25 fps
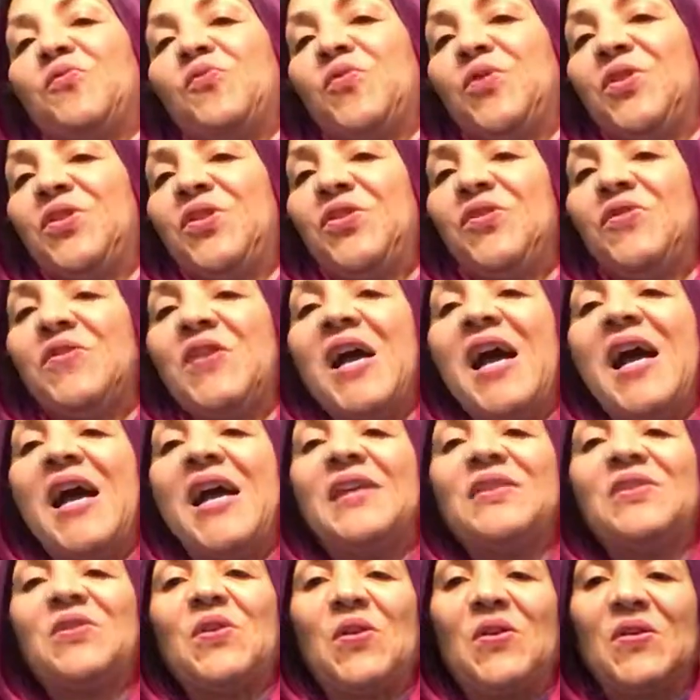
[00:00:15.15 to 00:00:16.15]
with you
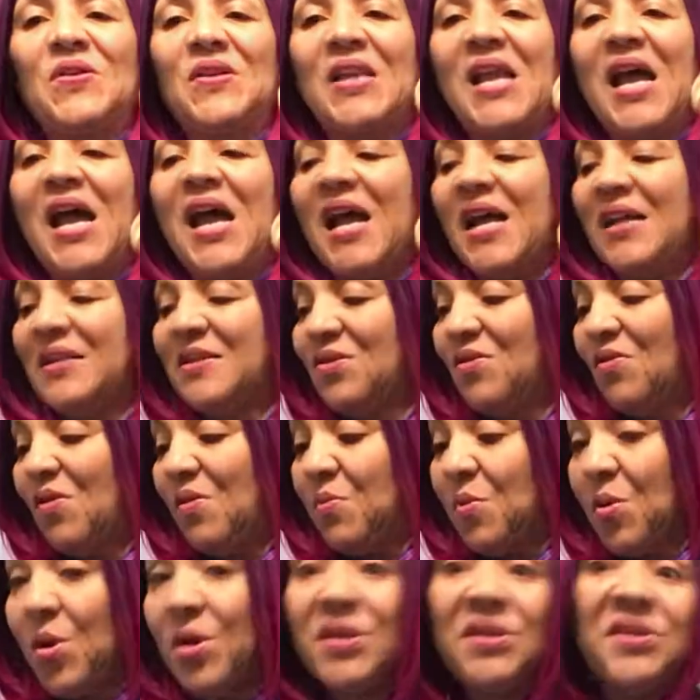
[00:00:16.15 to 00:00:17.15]
guys or not, so
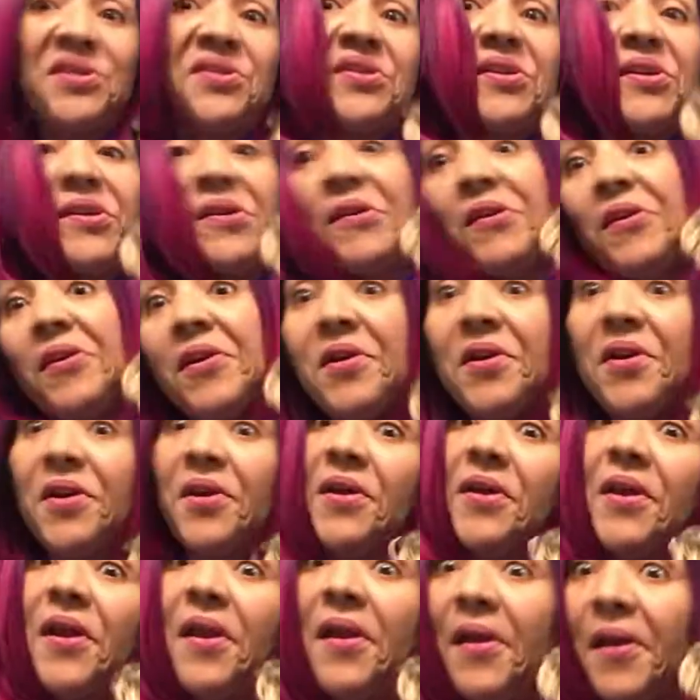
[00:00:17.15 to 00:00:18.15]
I'm going to share it
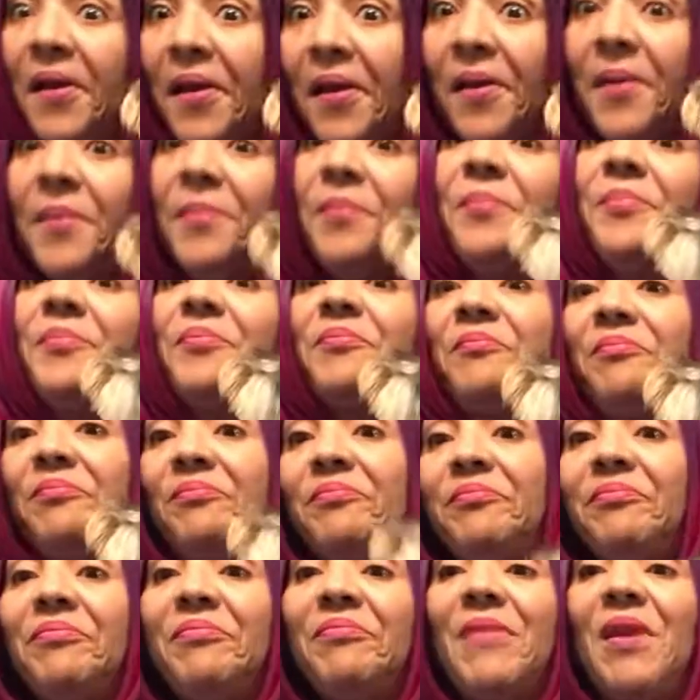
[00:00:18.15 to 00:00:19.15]
again.
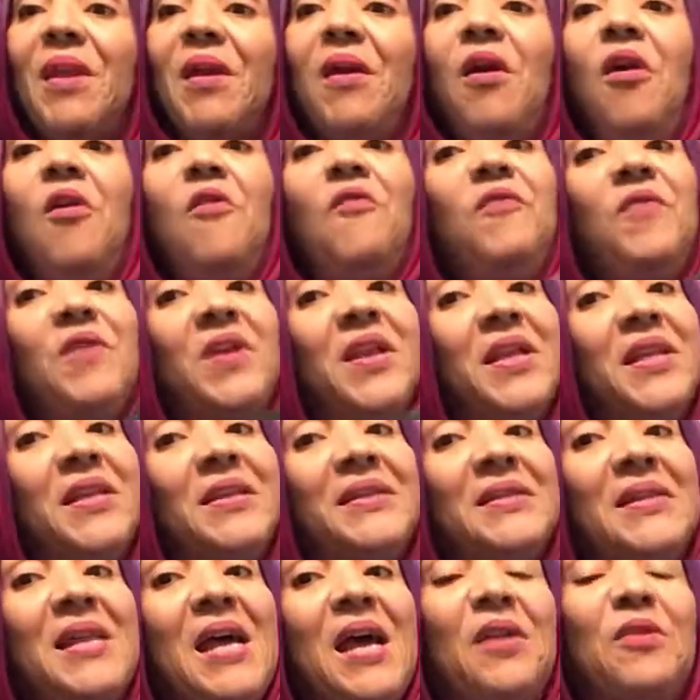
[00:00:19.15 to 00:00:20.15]
Hopefully,
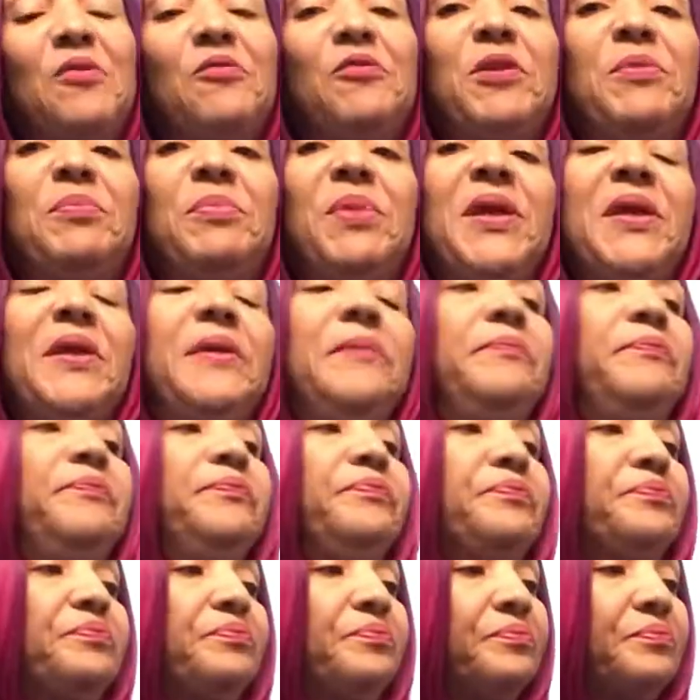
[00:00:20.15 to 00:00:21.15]
it's not a repeat.
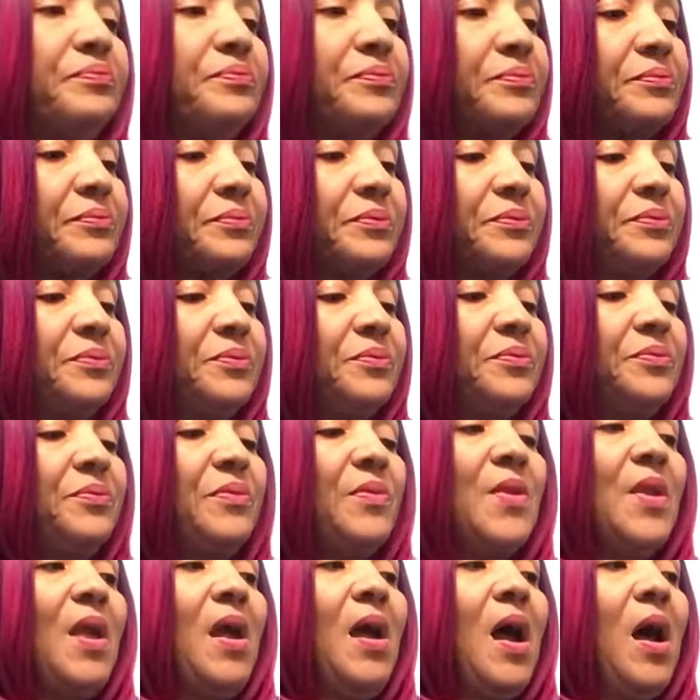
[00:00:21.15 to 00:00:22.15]

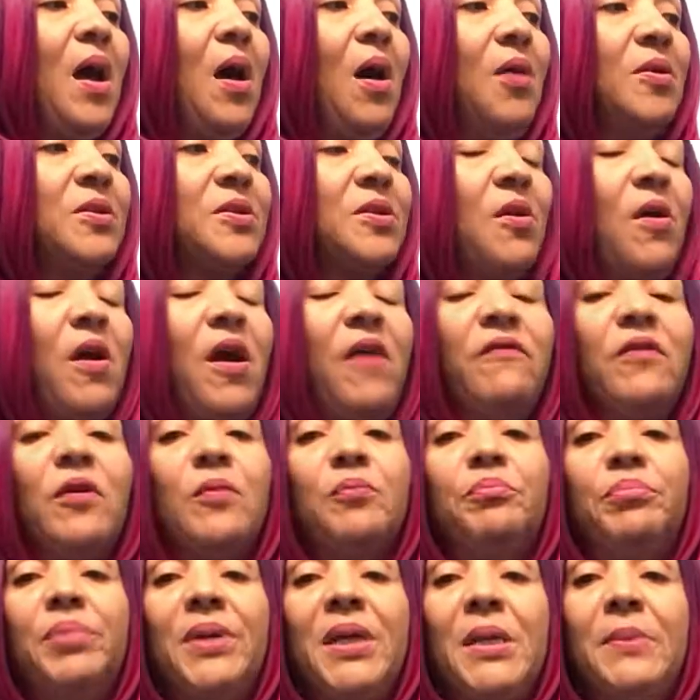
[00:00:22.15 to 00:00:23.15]
I also have a
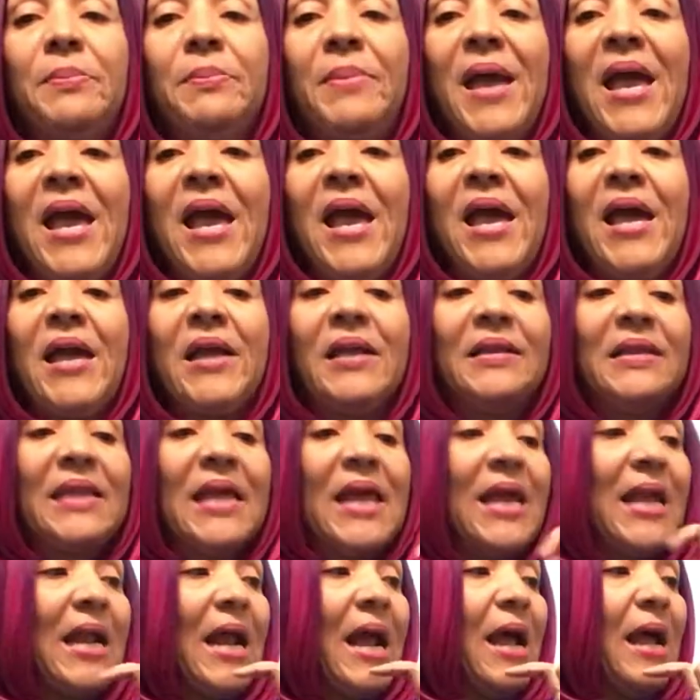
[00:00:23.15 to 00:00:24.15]
big bag
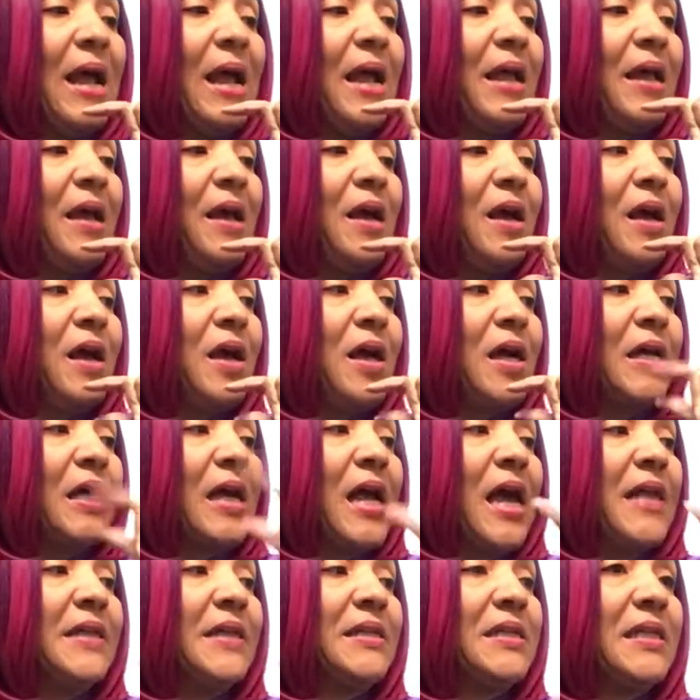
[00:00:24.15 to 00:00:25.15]
that I uh,
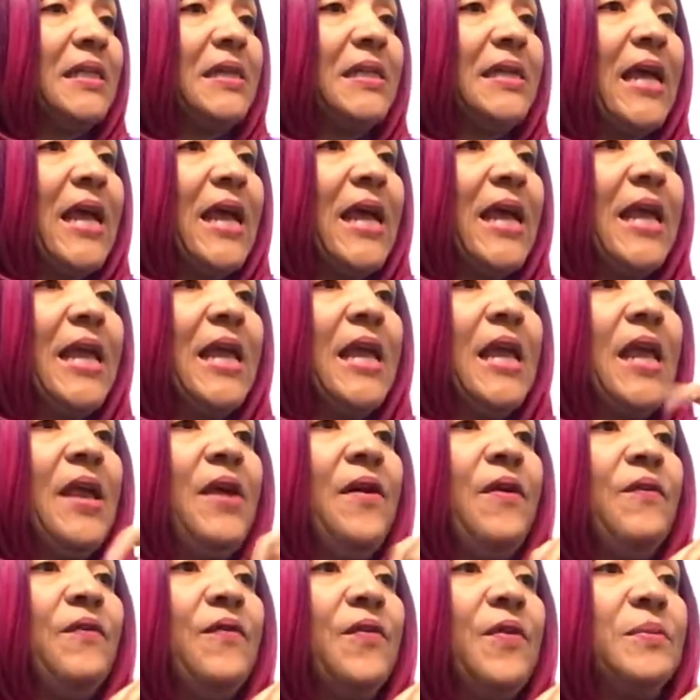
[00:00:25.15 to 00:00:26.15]
got today
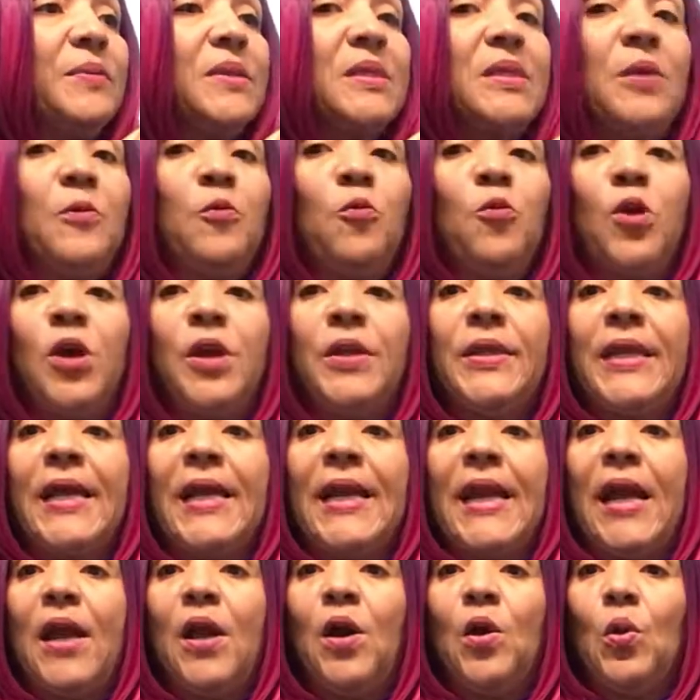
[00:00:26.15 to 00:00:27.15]
from someone that
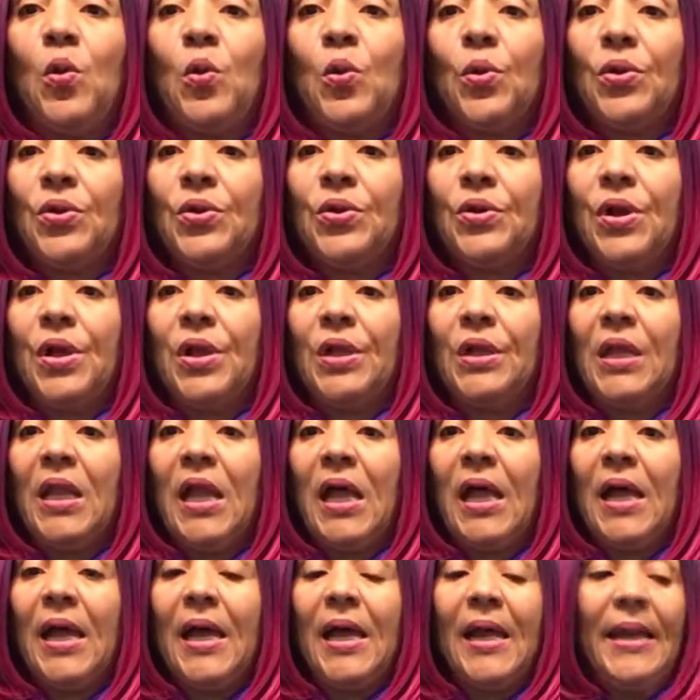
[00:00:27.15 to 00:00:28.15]
I had ordered
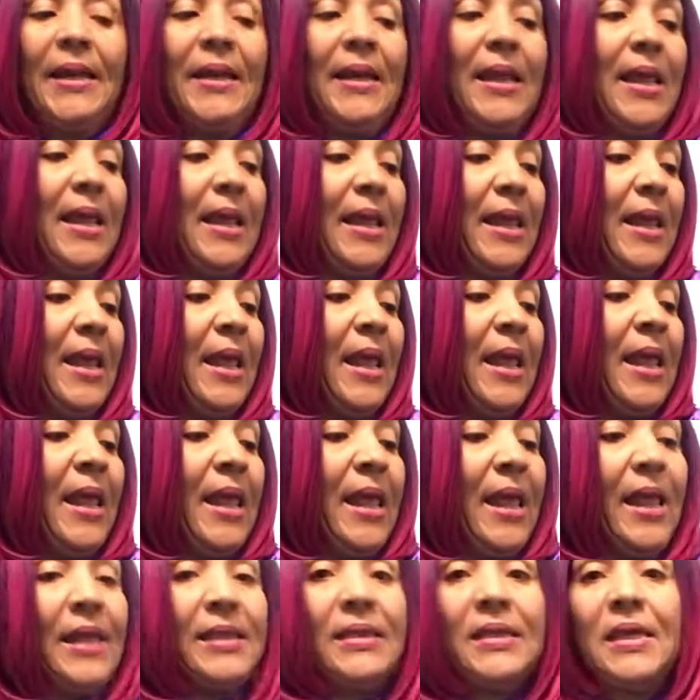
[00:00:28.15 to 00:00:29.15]
online
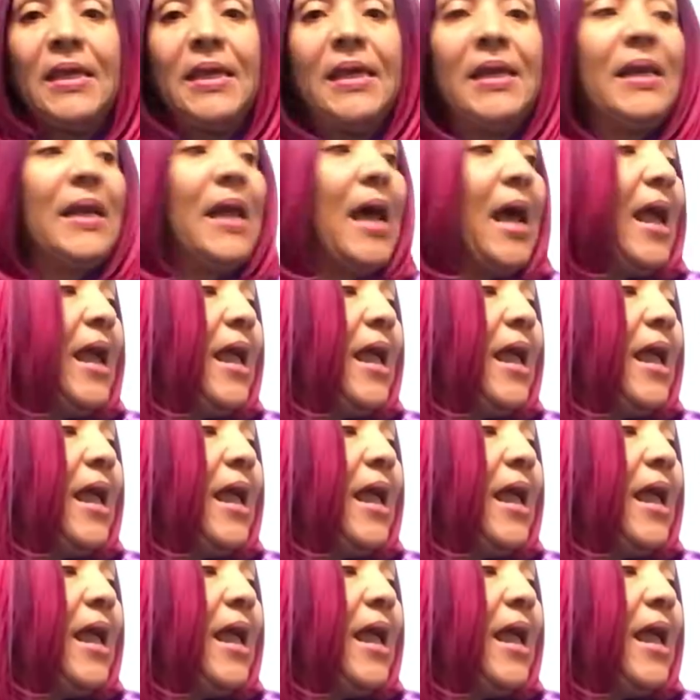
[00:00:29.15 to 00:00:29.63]
and then I